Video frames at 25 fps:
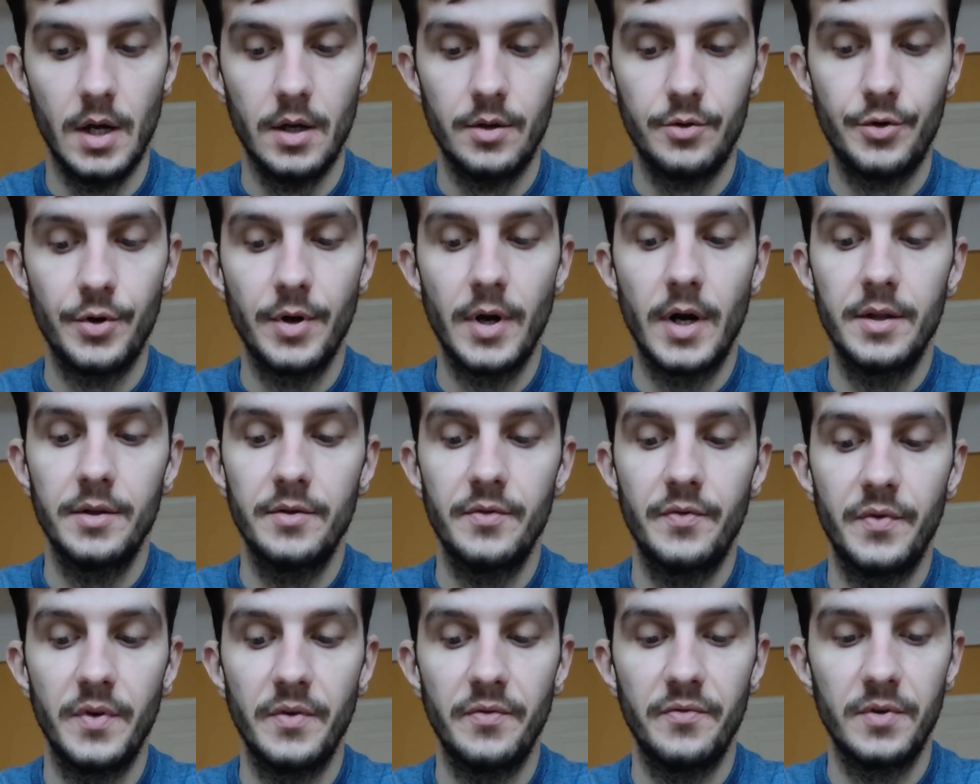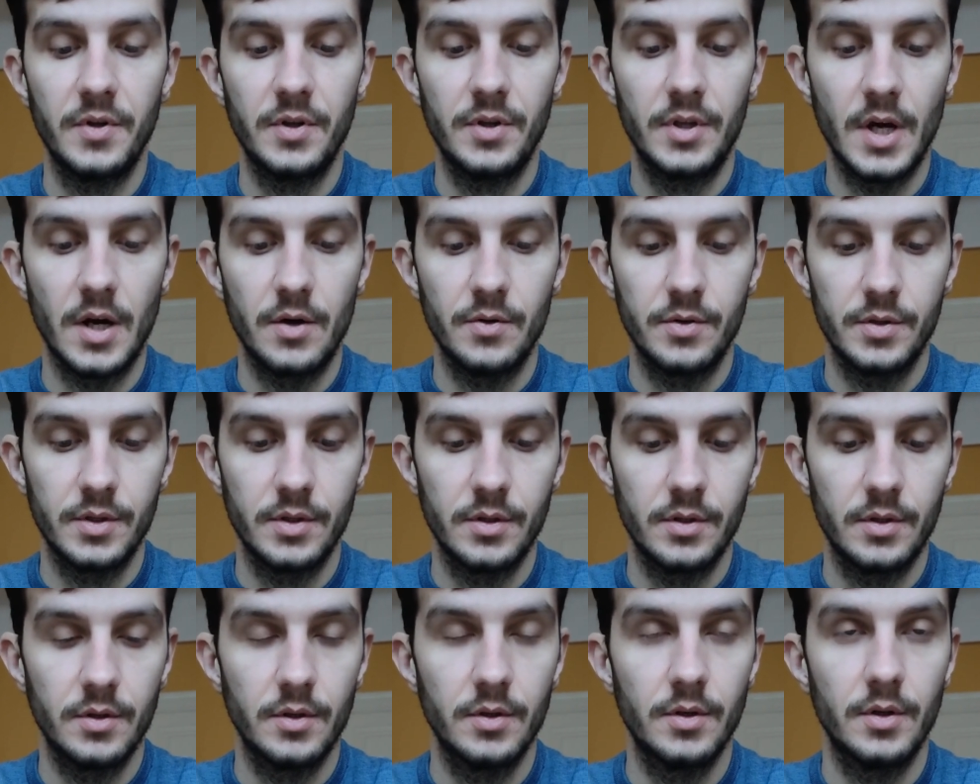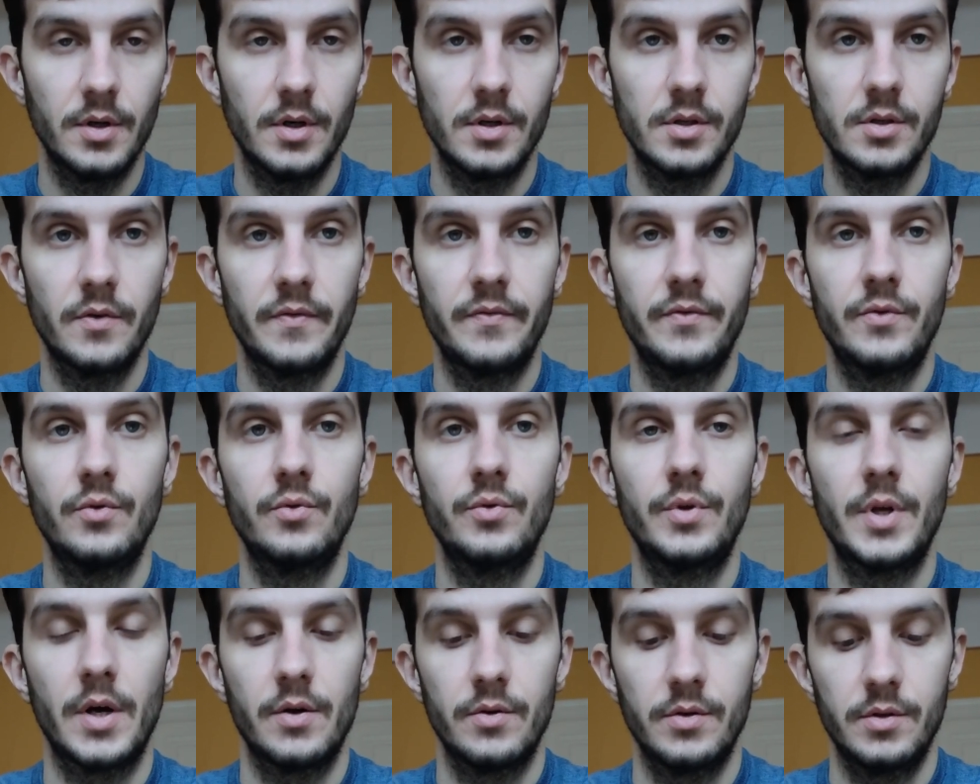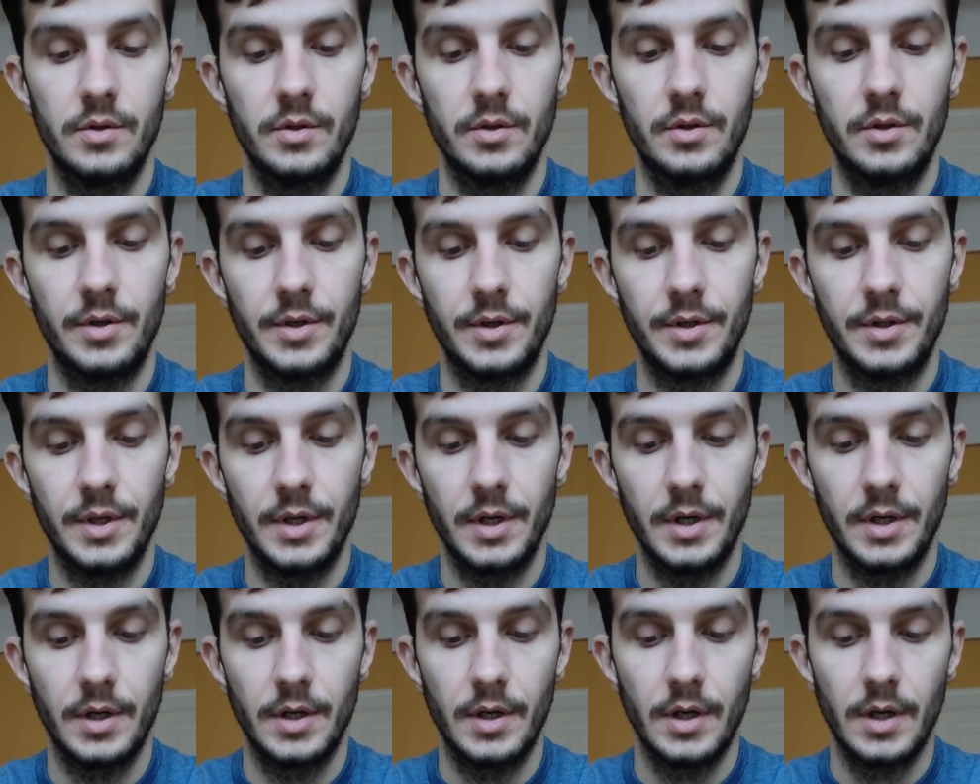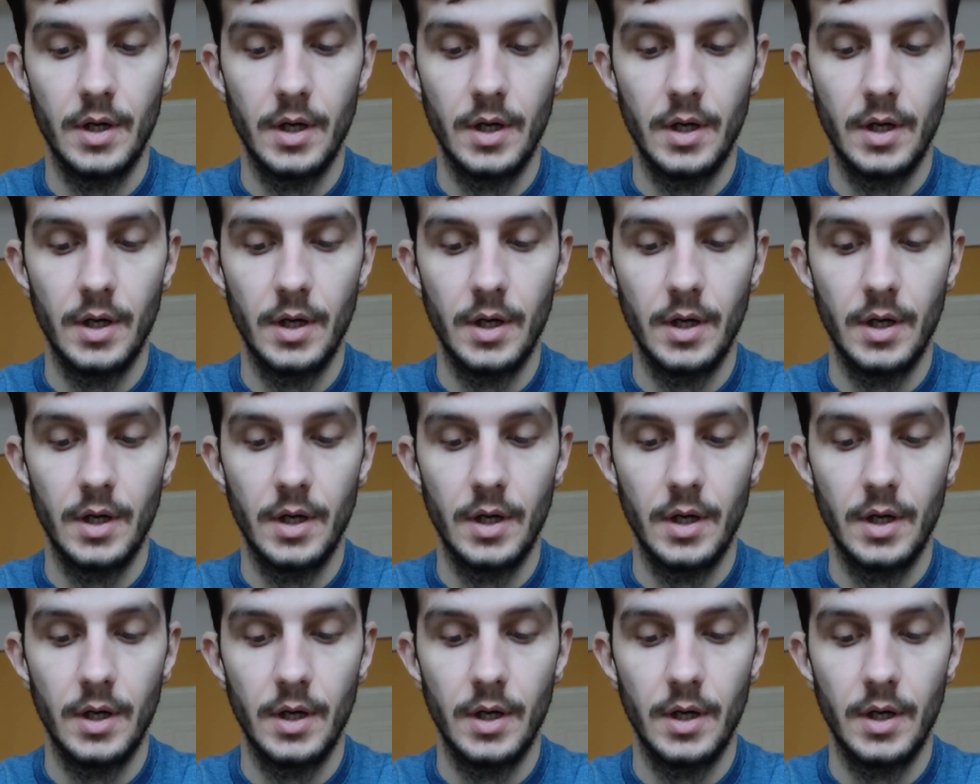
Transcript: 350,000 as of 2013.